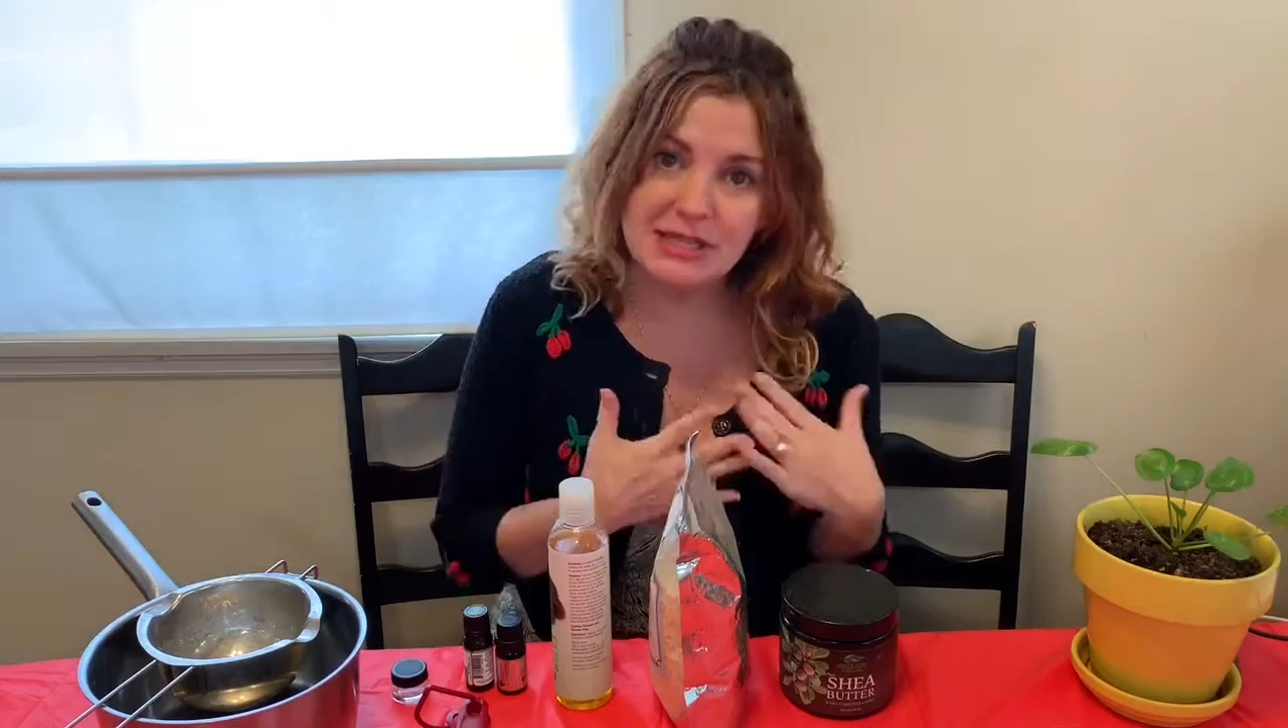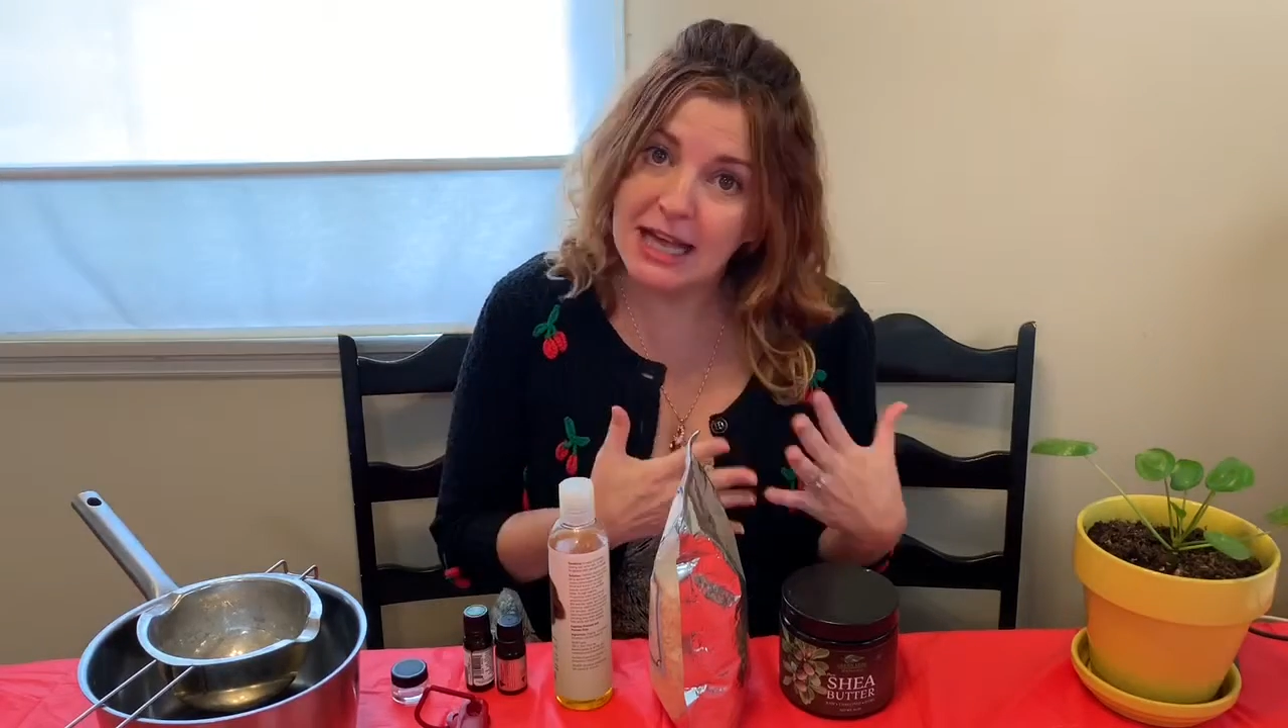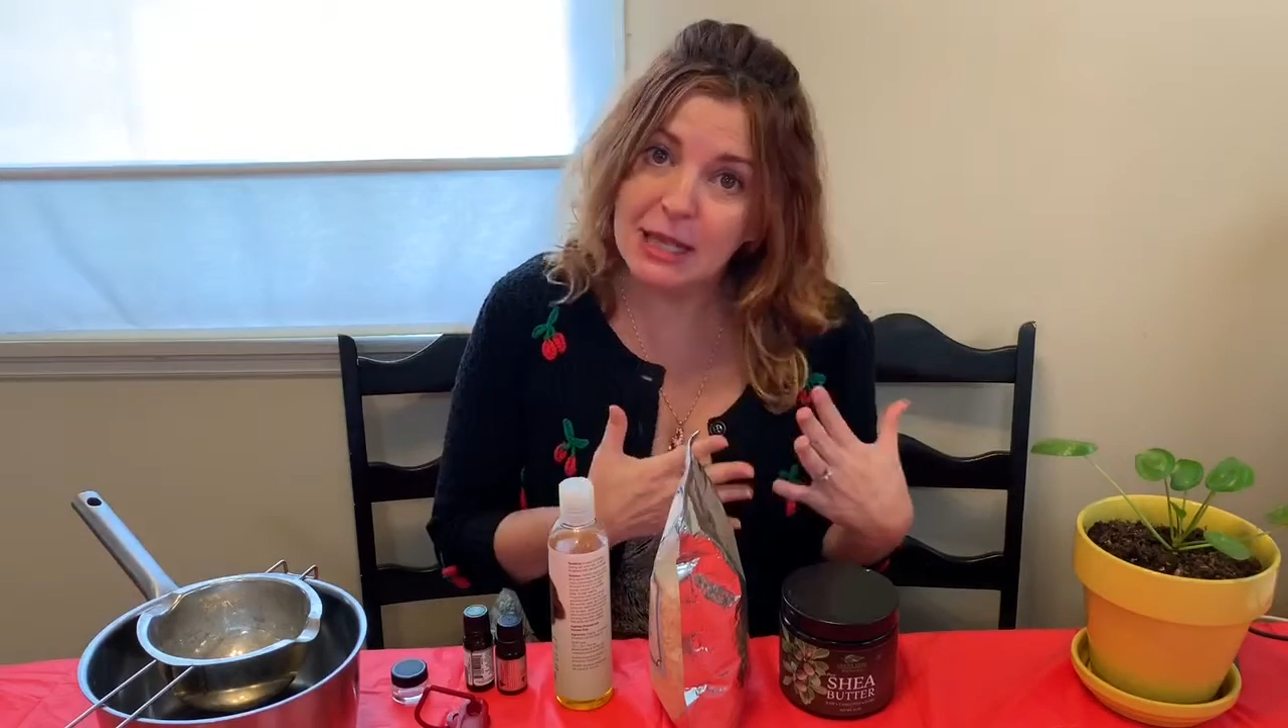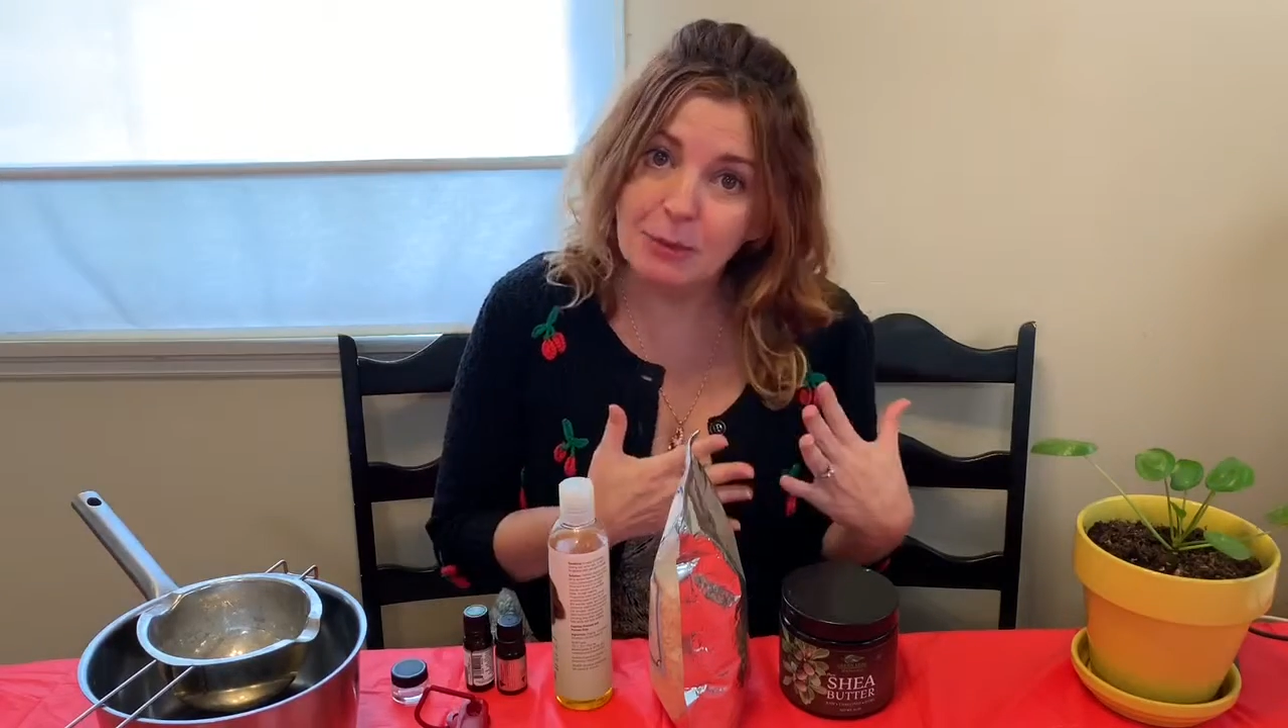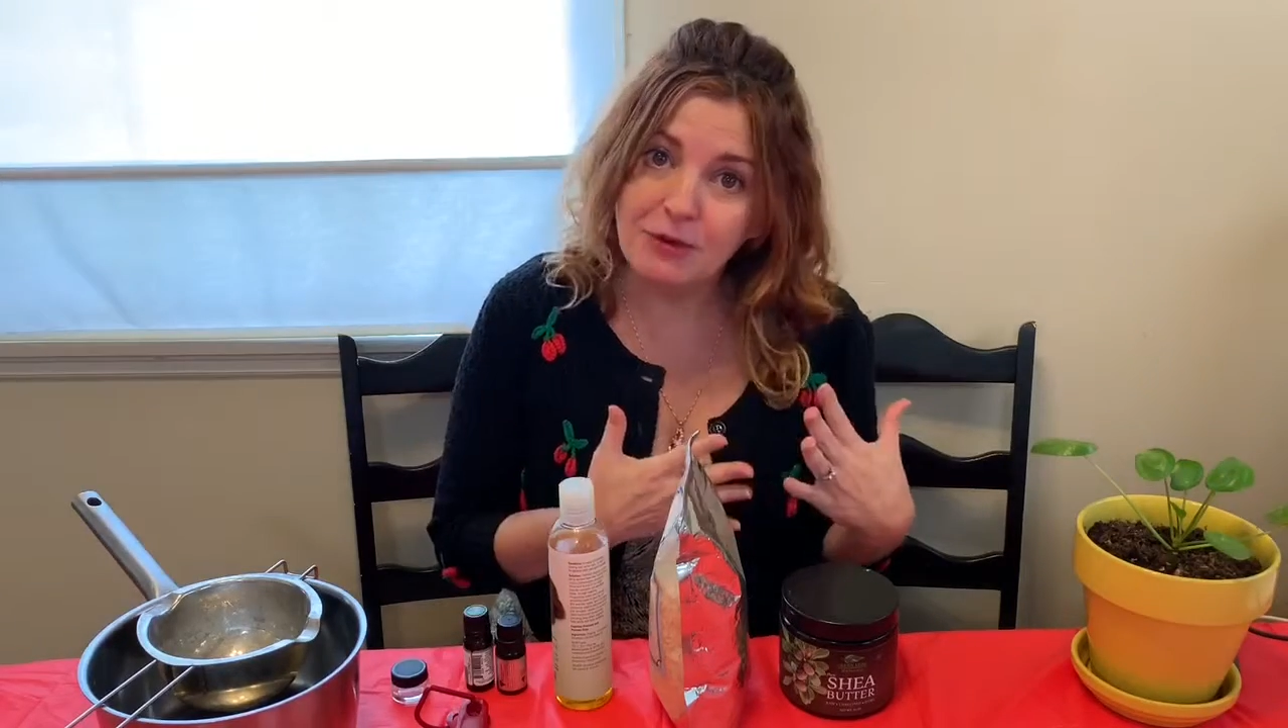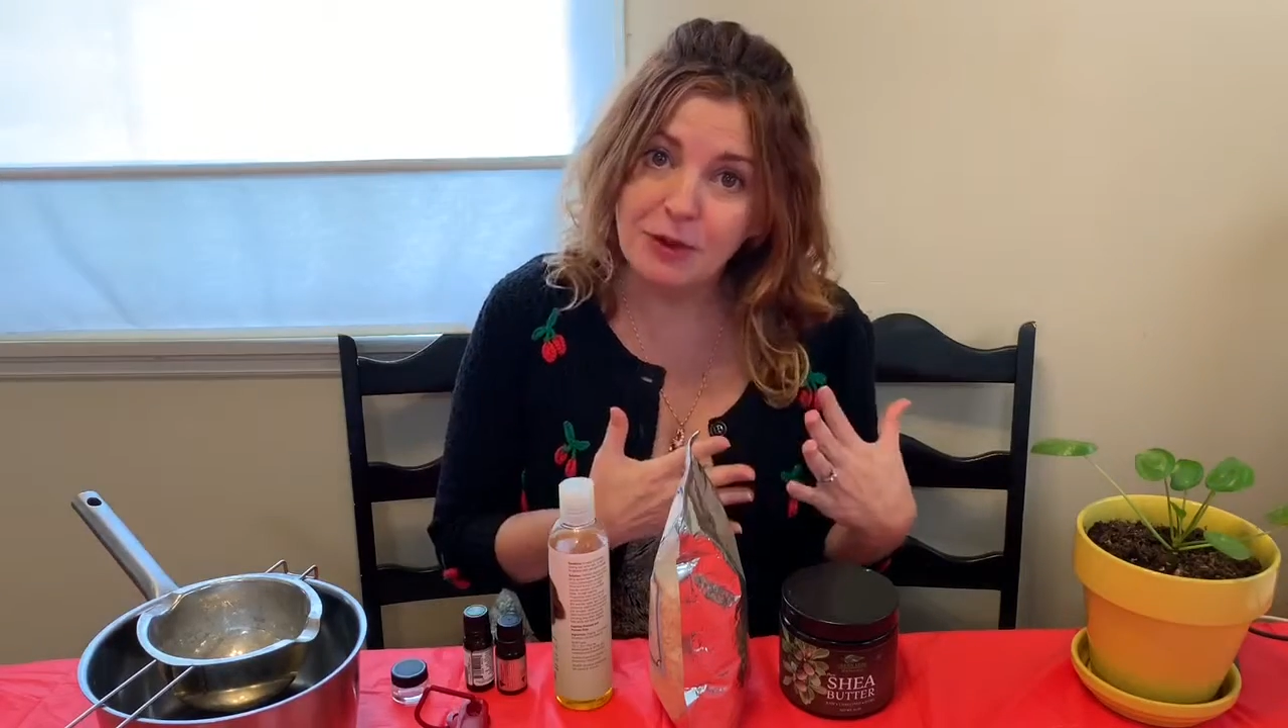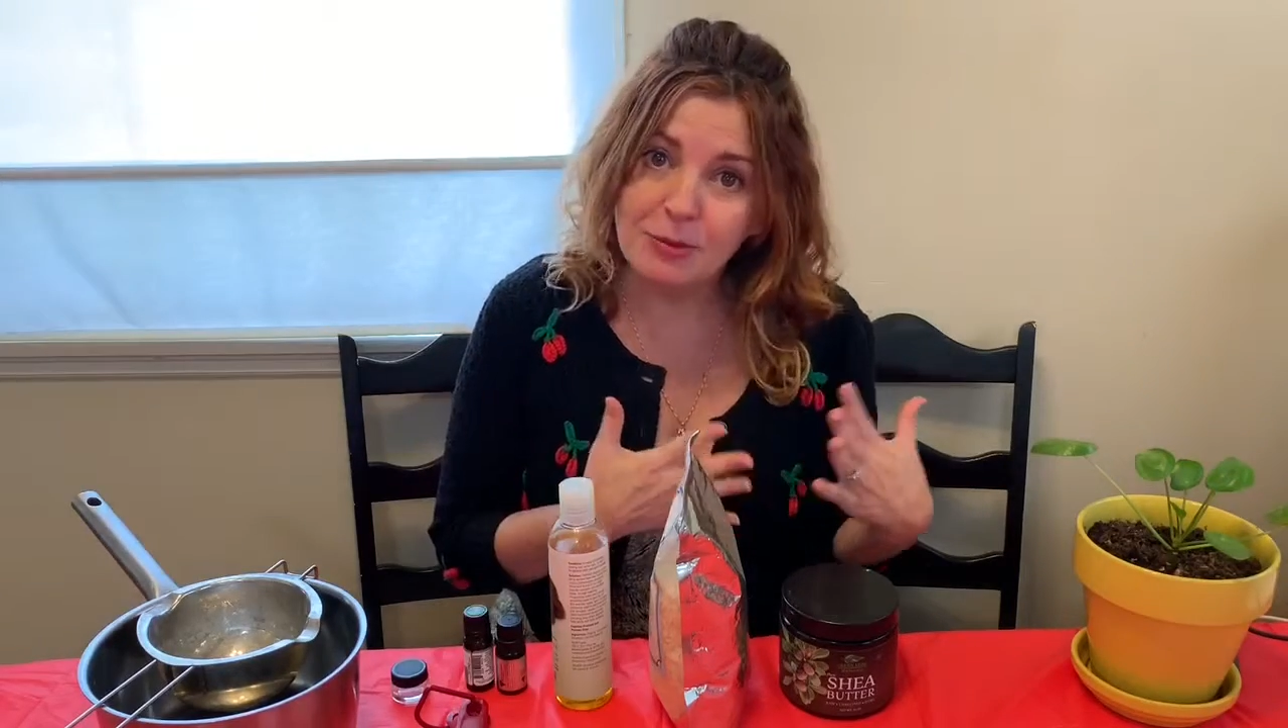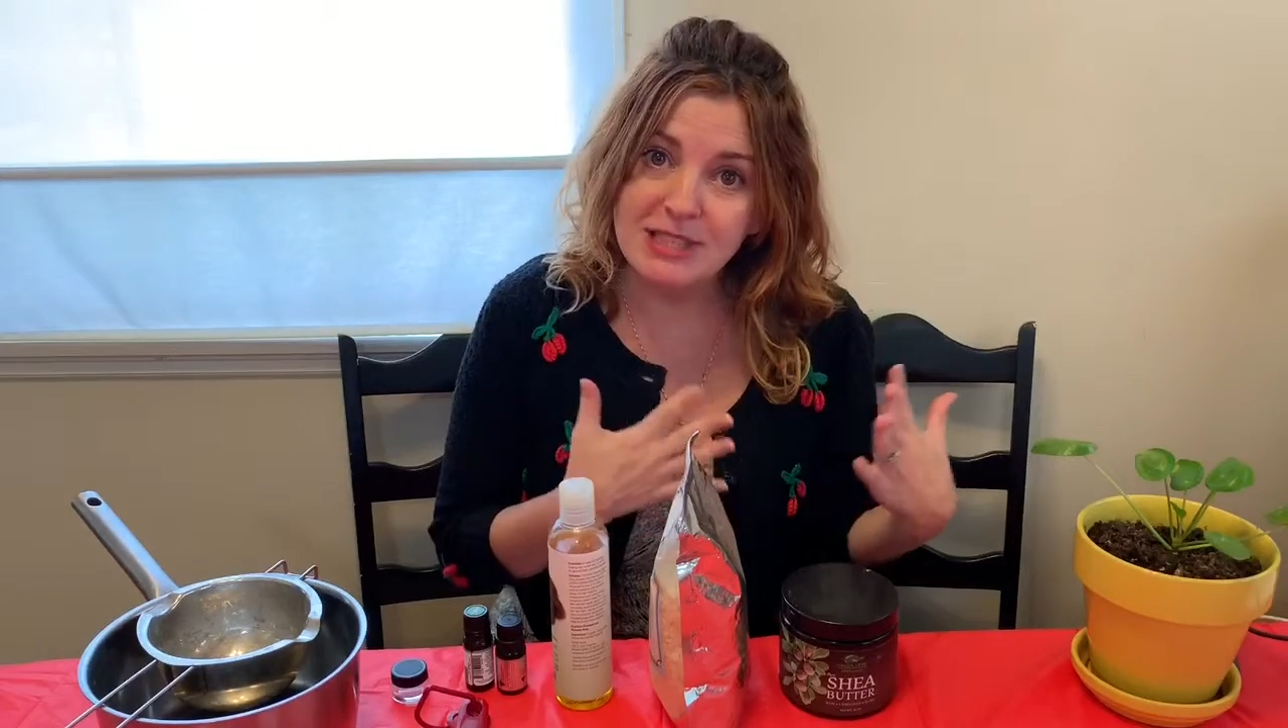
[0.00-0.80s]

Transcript: Solid perfumes